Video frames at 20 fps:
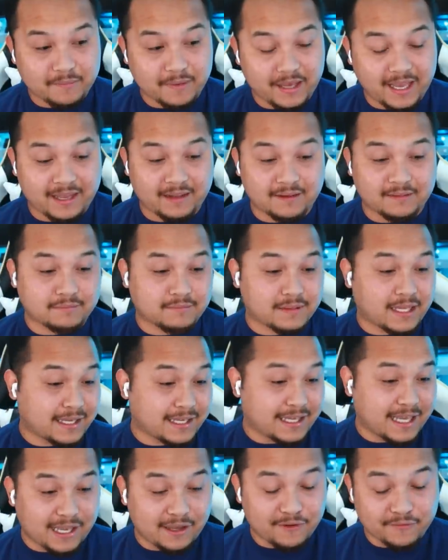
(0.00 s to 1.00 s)
And they
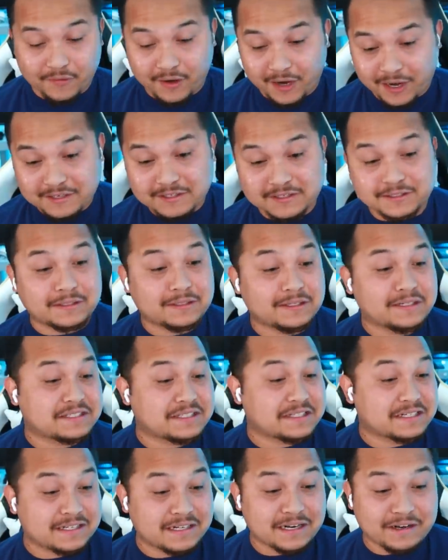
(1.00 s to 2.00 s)
gave
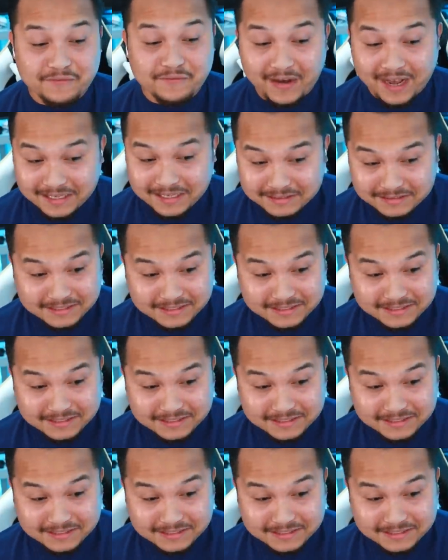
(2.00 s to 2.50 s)
unsolicited advice.